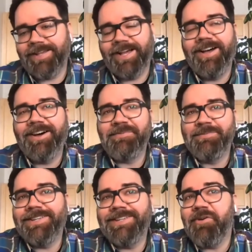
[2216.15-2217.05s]
I
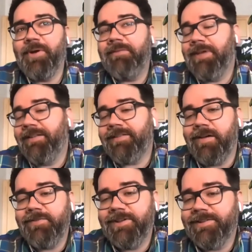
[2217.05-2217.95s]
mean, it's
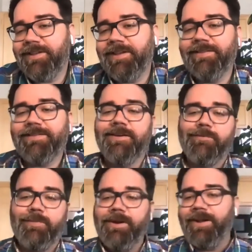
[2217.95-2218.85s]
obviously, so
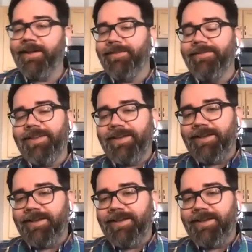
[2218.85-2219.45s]
we're in